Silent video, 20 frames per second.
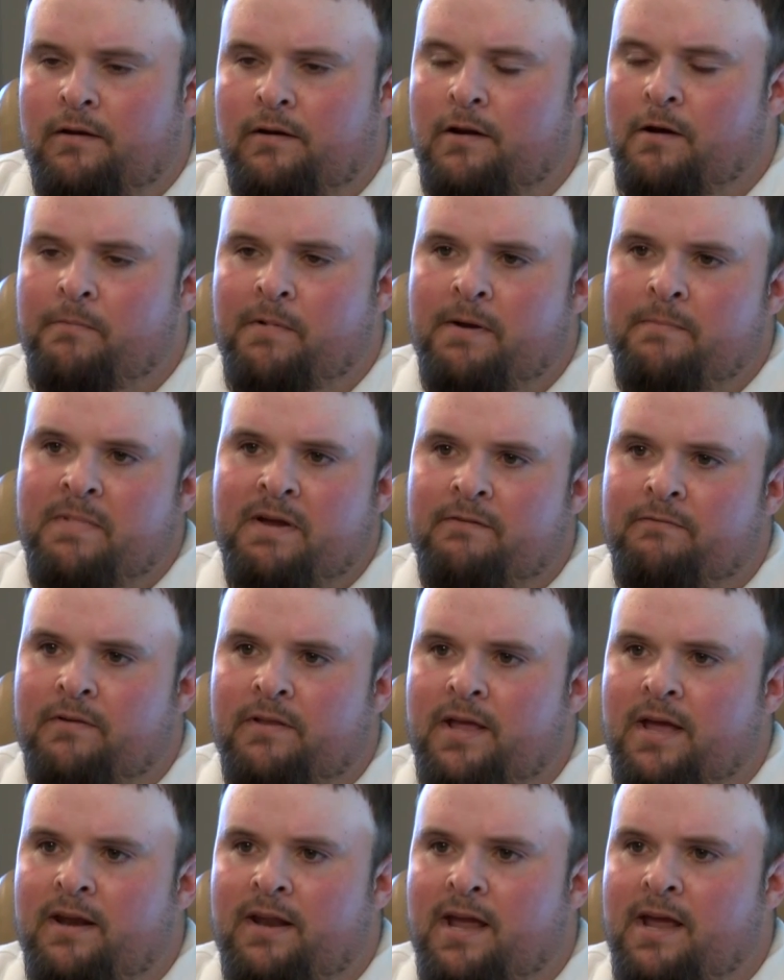Nobody meant for
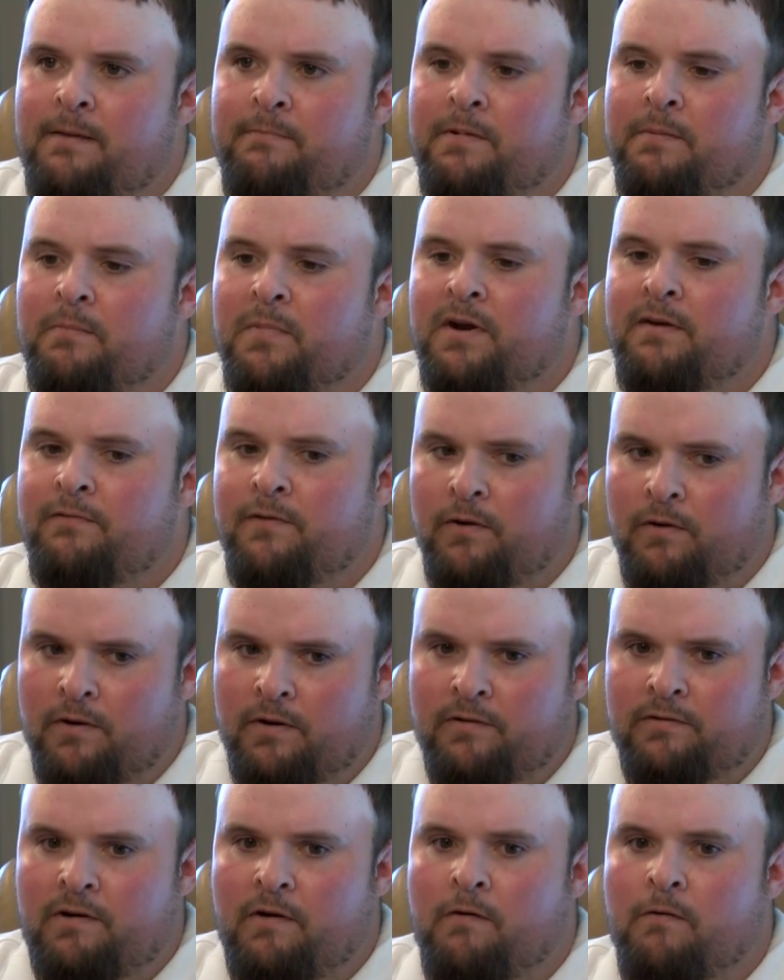that to happen. But if you're
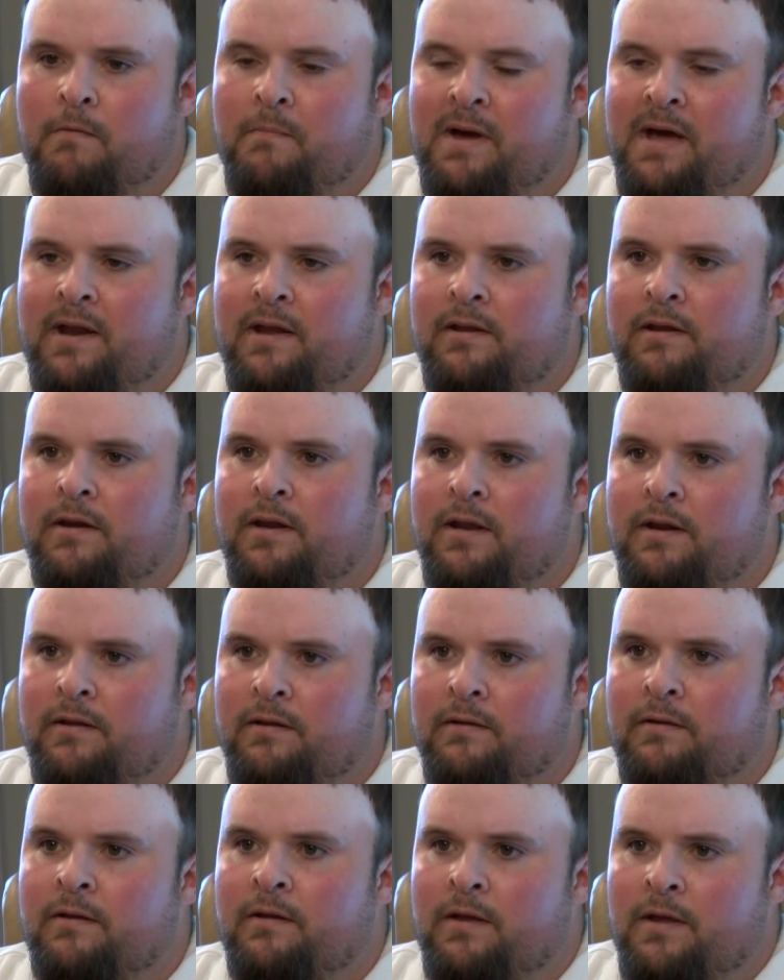going to talk about it, you need
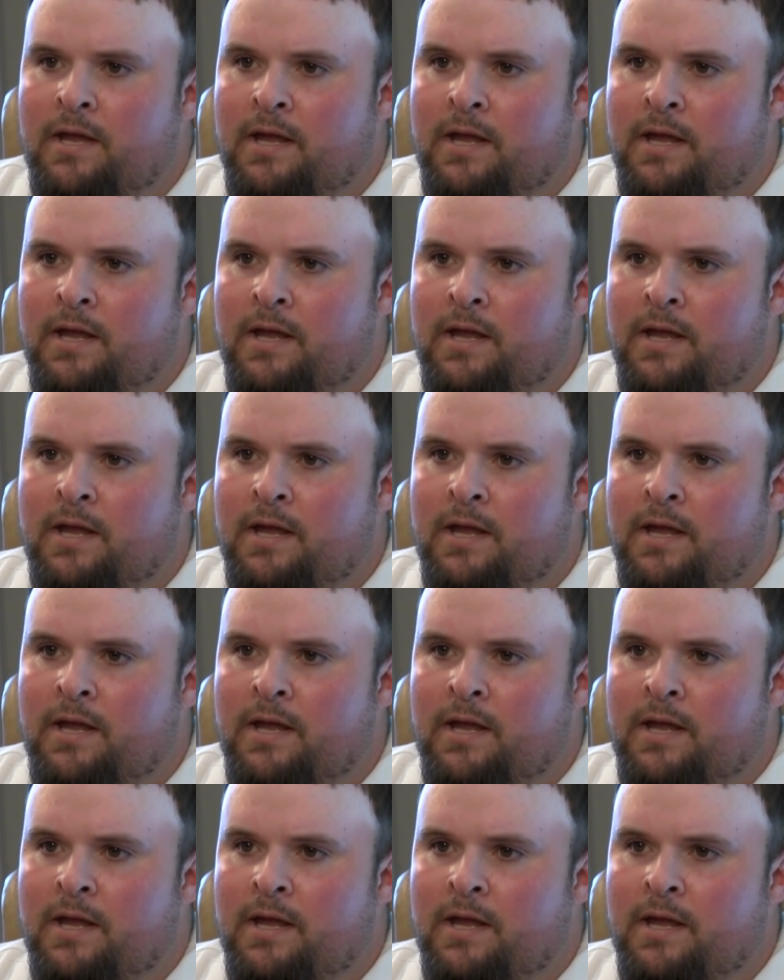to